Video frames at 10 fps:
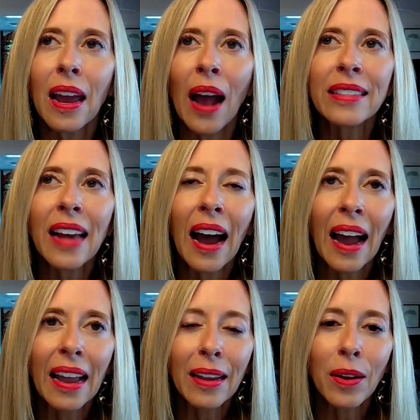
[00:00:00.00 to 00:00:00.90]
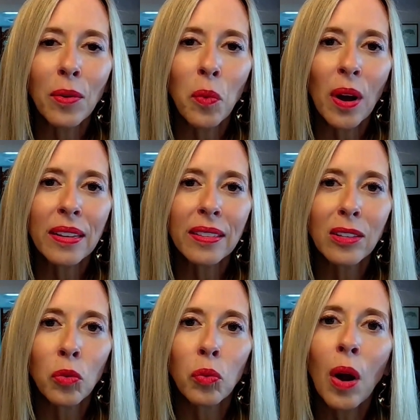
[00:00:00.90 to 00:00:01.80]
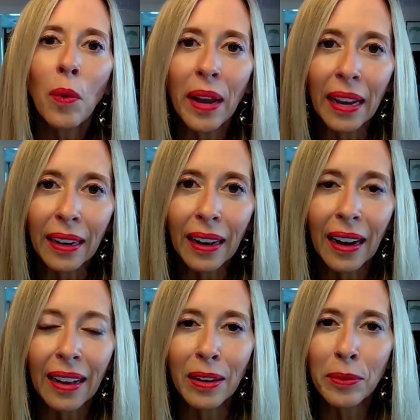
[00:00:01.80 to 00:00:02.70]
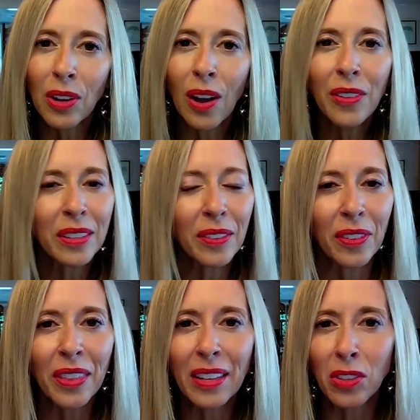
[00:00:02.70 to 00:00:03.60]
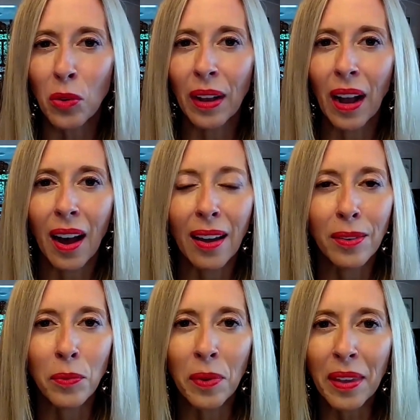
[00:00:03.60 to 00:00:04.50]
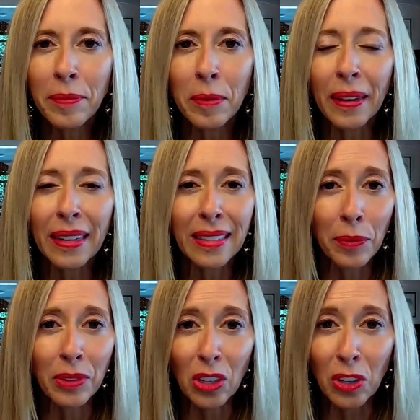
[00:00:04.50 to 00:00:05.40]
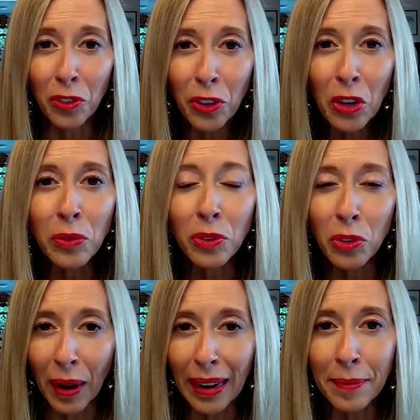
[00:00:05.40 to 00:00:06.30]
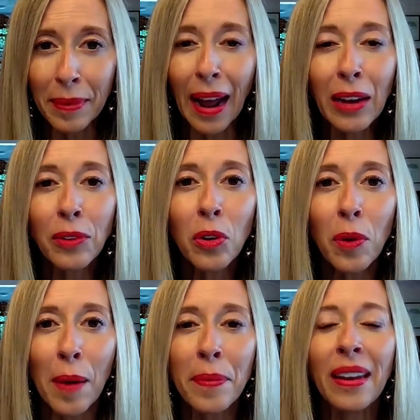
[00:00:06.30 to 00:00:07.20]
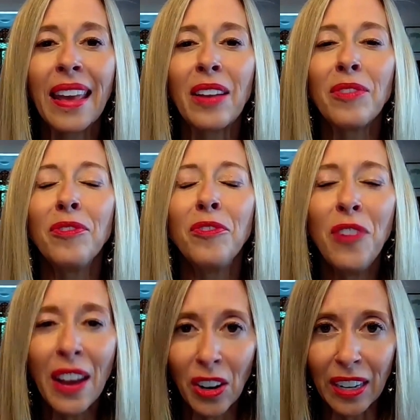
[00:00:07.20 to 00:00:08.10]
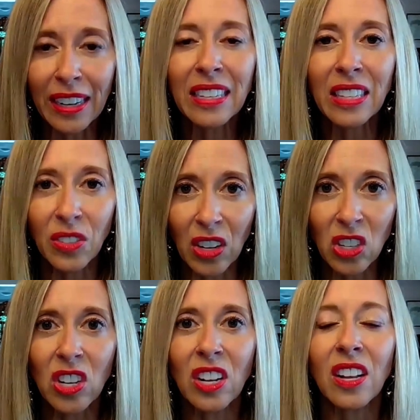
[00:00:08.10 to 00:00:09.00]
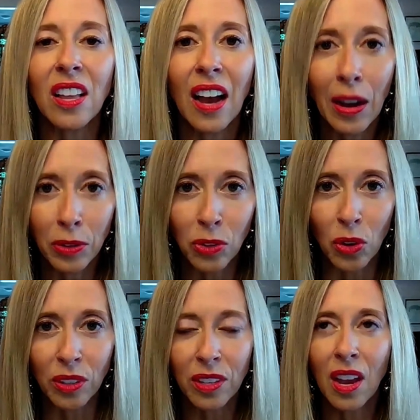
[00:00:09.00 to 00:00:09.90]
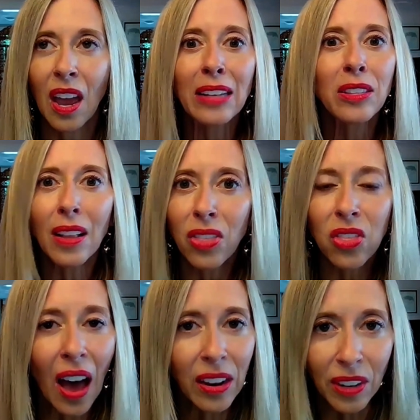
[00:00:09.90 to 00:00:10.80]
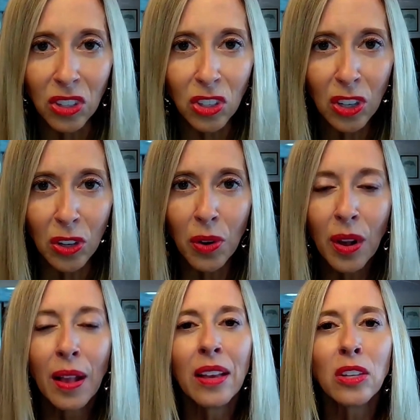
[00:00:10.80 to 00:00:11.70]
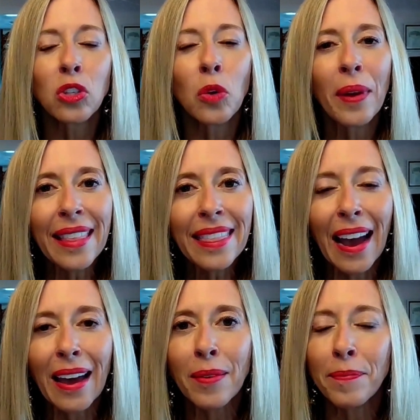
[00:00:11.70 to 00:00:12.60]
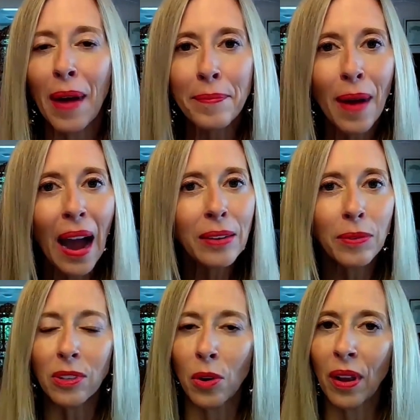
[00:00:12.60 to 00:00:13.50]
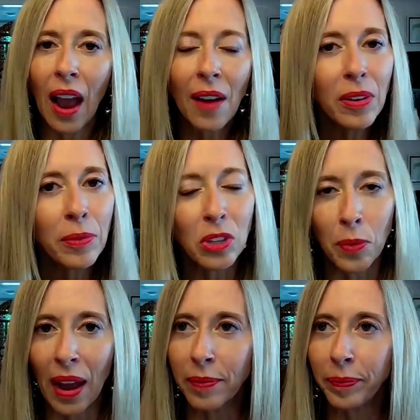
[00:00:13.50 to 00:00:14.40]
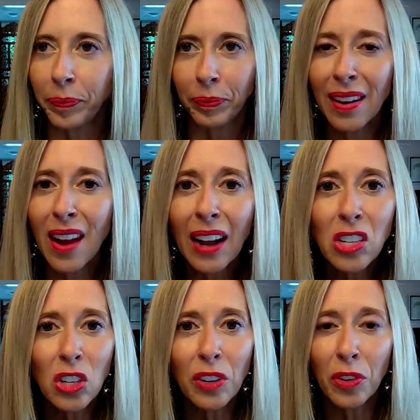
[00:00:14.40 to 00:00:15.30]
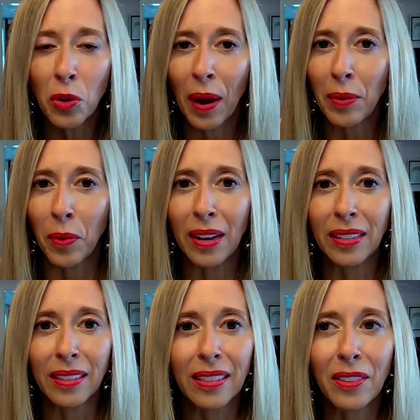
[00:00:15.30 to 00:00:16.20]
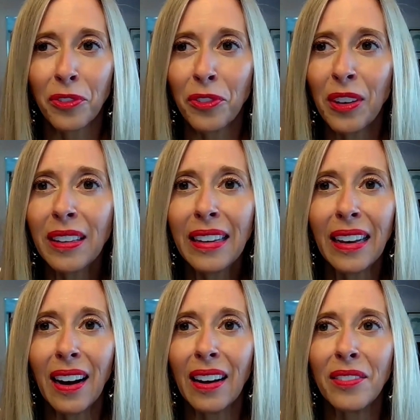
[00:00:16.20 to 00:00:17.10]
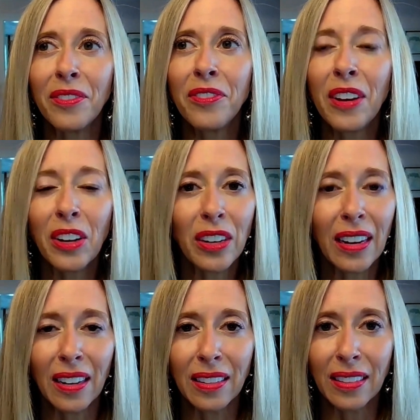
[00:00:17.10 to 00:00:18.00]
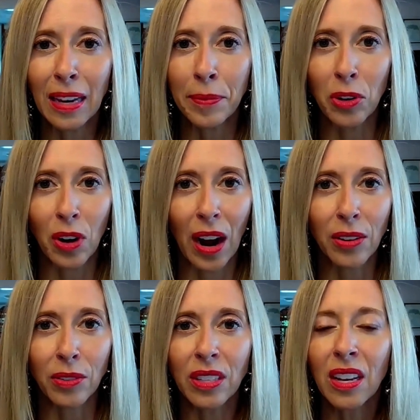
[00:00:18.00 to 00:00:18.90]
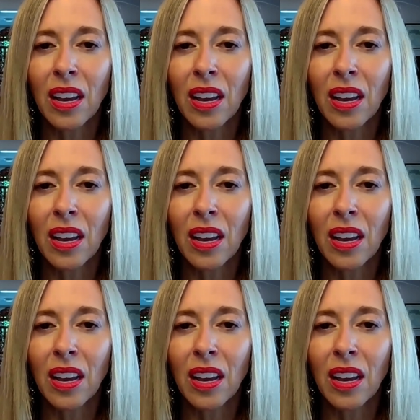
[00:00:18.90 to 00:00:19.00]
as I was growing, there was all these different things going on within me because I was confused, right? I mean, I grew up in a very dysfunctional household, as a lot of us do. So in that, my mind was going every which way, not sure of who I was, feeling on very unstable ground.